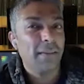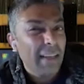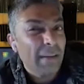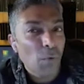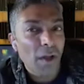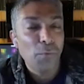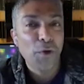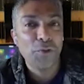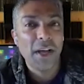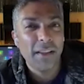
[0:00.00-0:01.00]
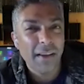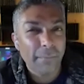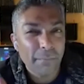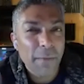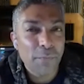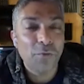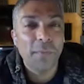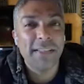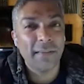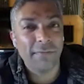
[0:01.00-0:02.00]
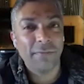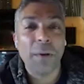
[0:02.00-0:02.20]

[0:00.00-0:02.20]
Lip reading: in one way or the other and improve myself